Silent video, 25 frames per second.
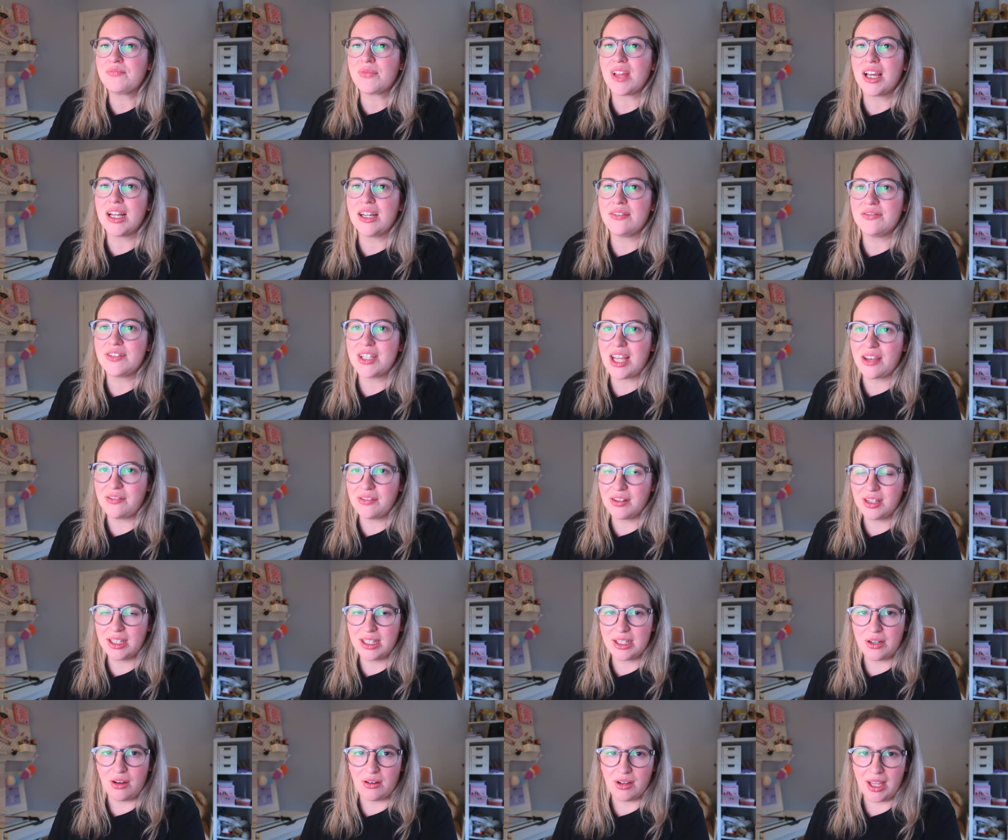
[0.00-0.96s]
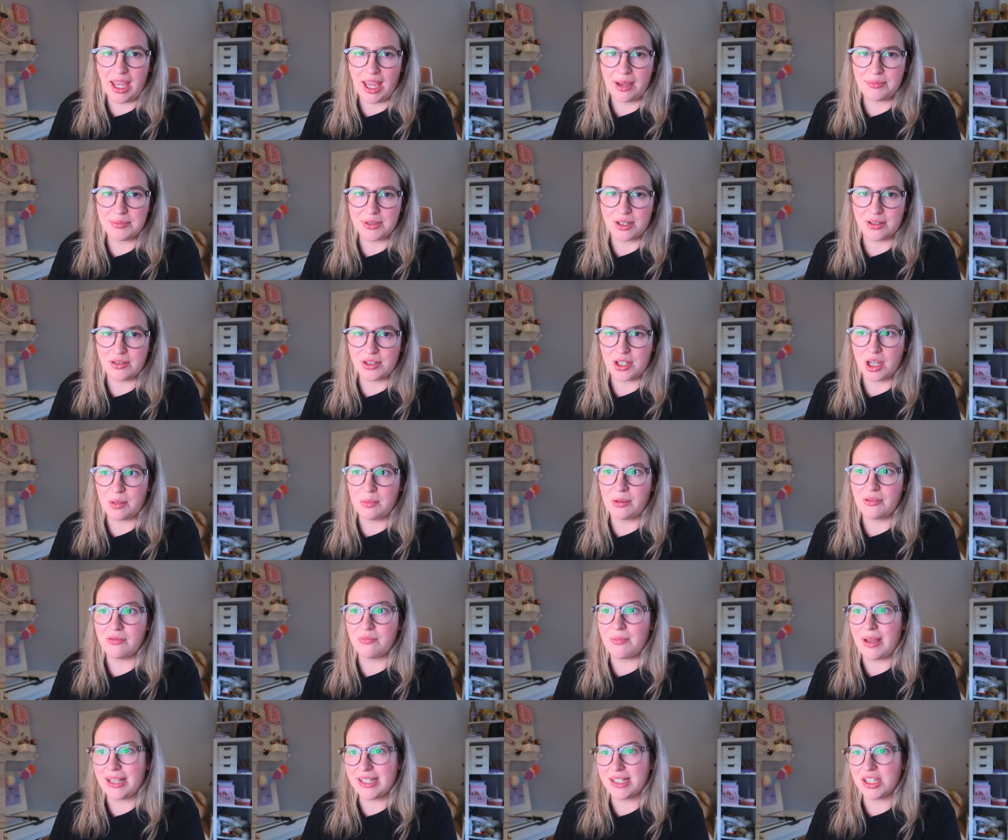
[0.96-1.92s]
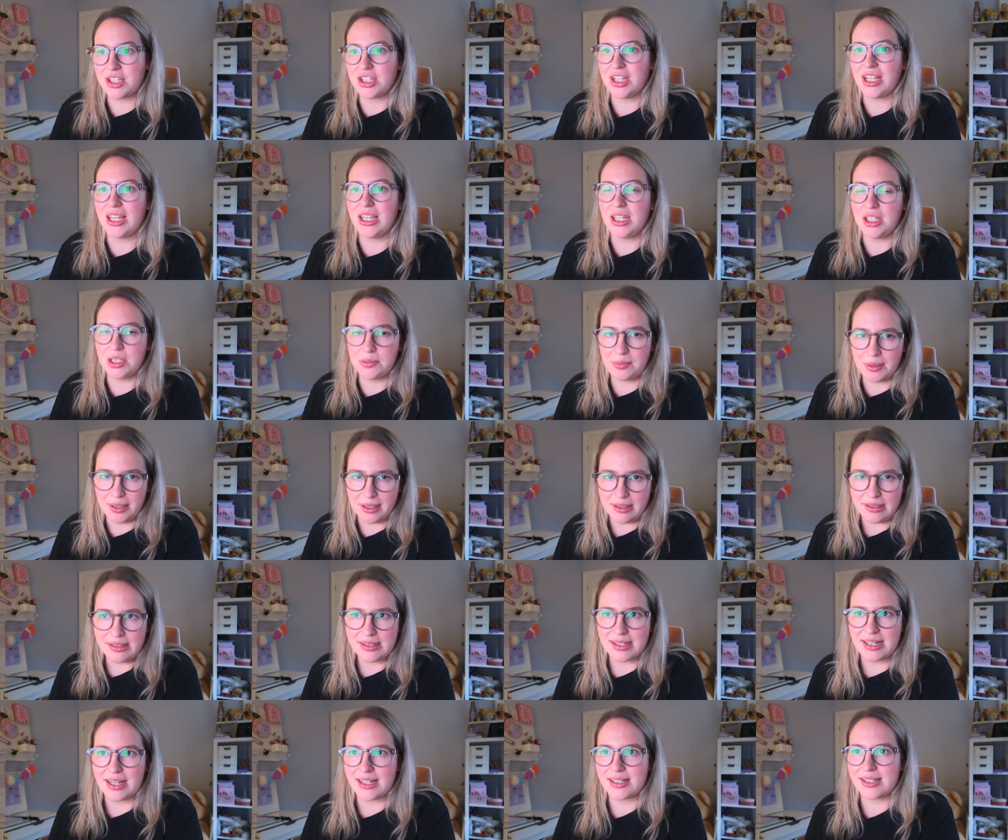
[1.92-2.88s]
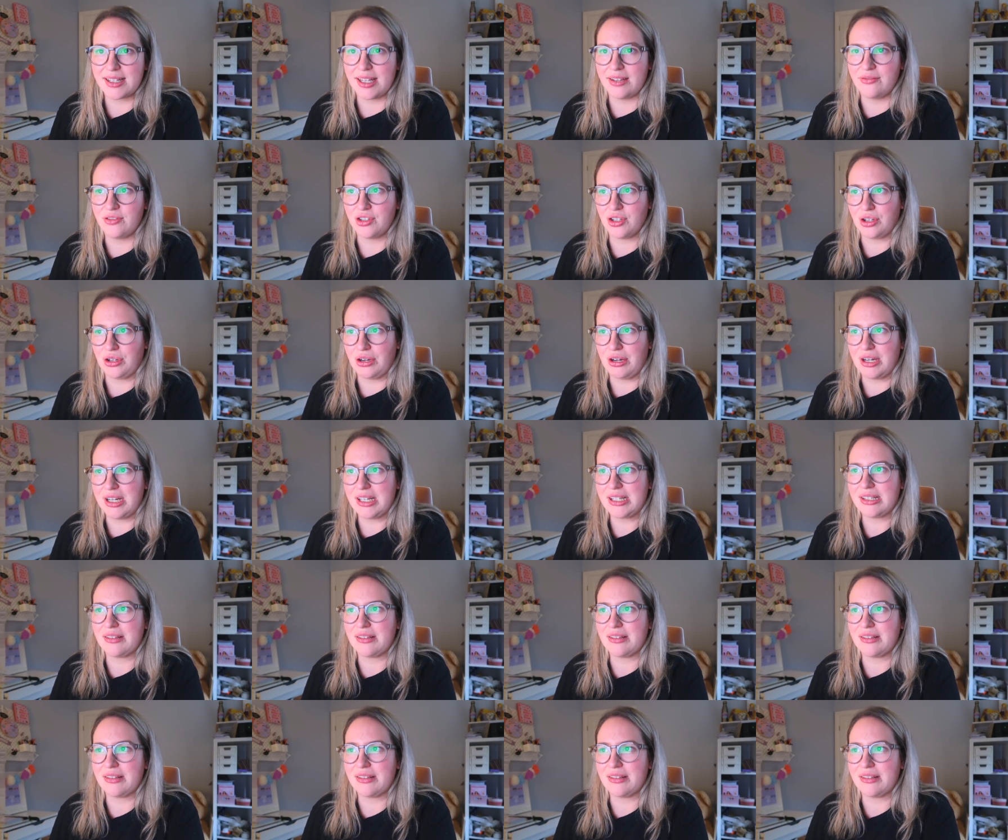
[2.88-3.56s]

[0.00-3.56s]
And I've definitely not kept on top of messaging each person as they've joined.